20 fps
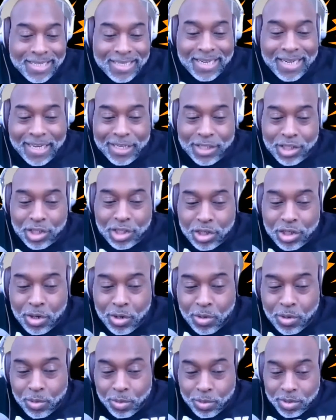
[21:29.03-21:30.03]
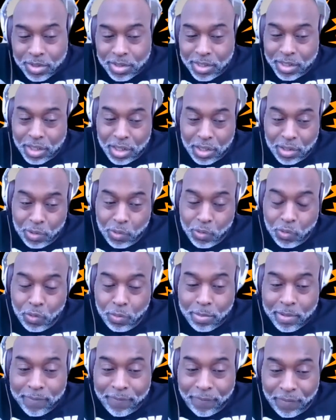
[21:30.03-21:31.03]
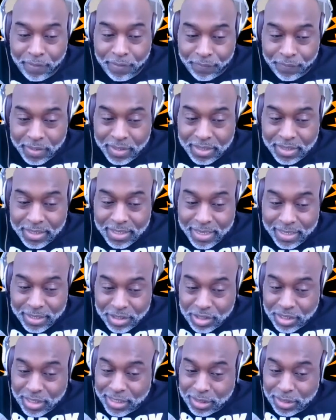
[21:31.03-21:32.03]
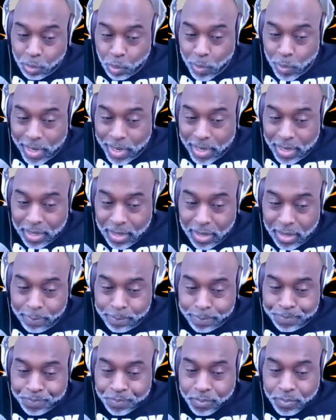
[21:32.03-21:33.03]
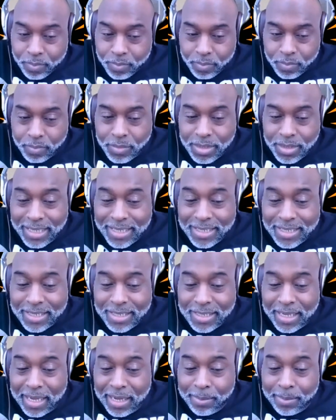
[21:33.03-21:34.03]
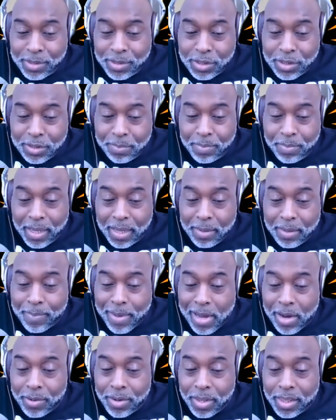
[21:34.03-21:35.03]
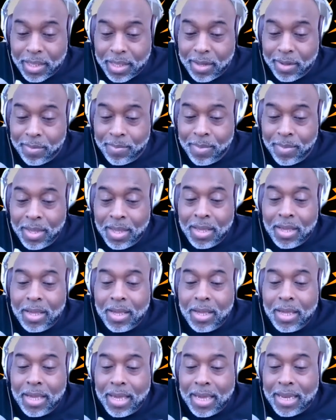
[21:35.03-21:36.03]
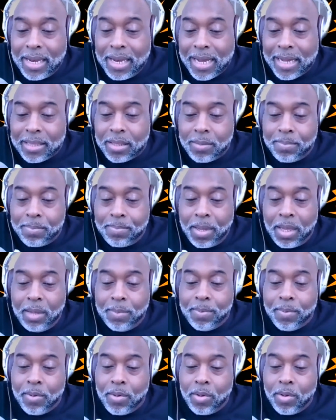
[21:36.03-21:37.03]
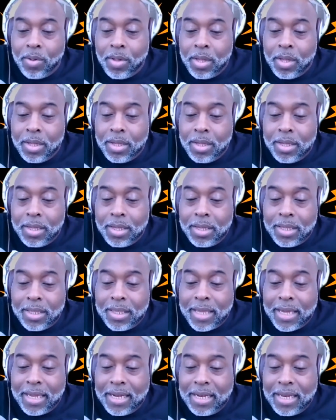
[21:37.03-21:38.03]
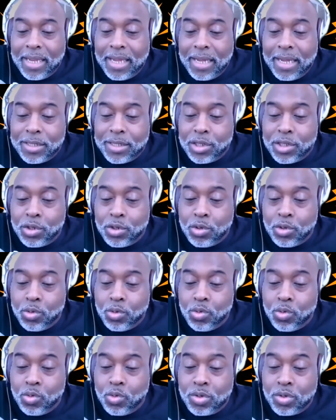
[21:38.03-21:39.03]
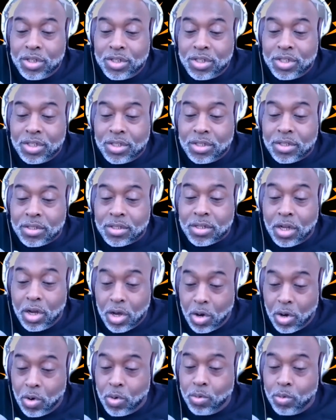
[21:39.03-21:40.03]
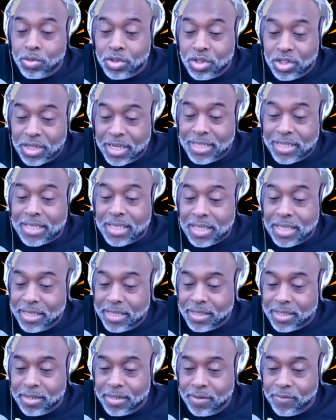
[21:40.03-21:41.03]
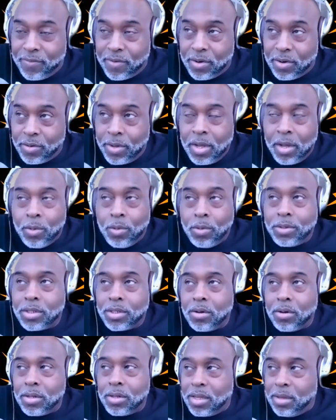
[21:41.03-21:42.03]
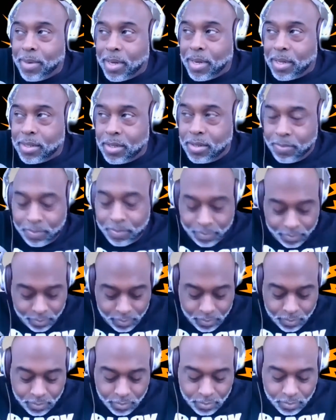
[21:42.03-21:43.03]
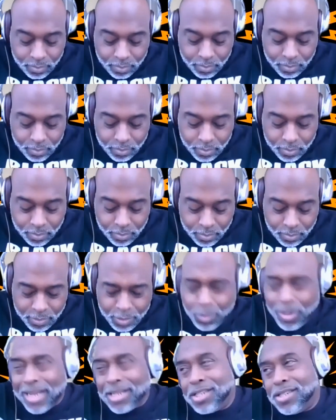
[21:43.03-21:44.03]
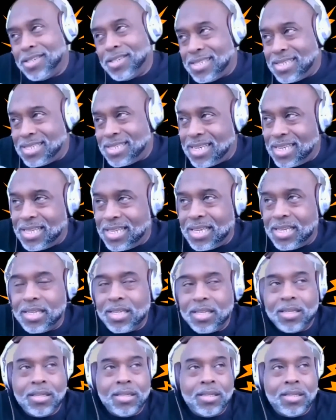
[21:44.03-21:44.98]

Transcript: Denise Jones, did Cube and 50 Cent just wake up? It seems to be about them and not the people. They need to go just listen and vote. Well, it's totally about them. Well, I shouldn't say that.